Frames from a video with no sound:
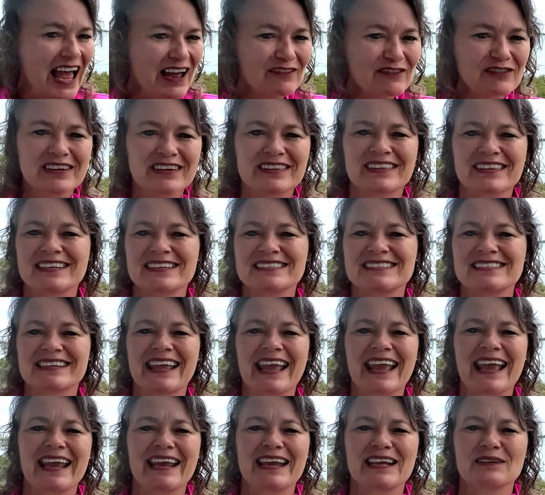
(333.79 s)
everything to
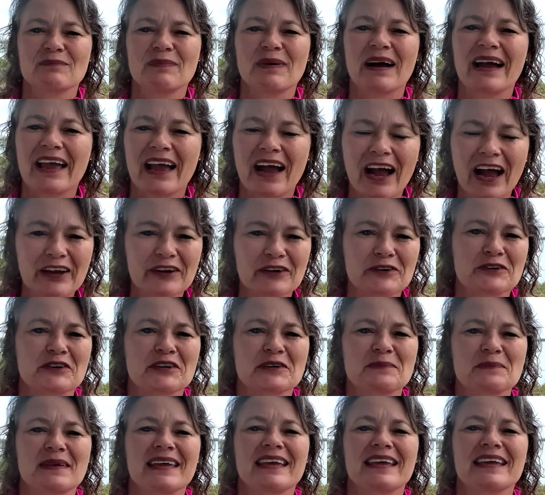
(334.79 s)
gain by
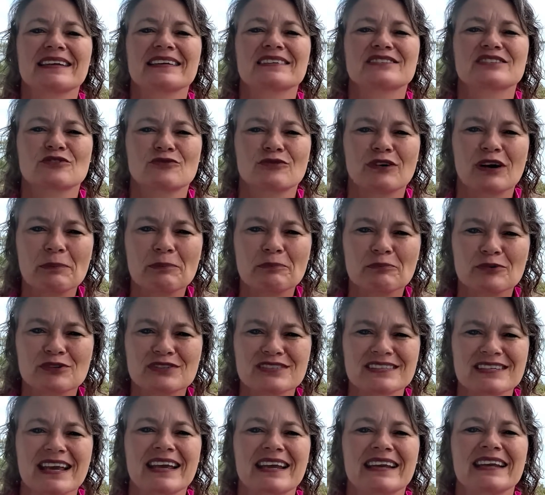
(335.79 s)
hiring me to
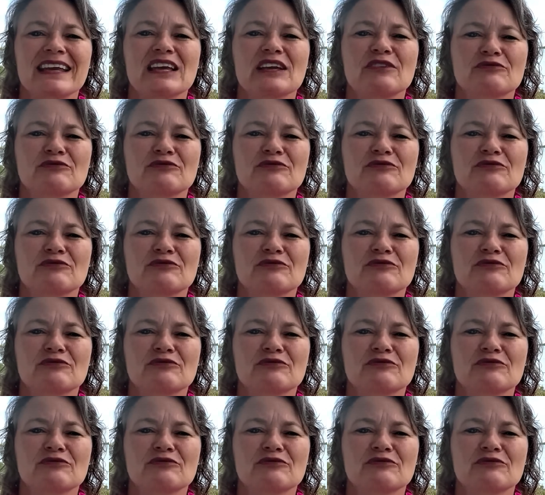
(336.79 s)
represent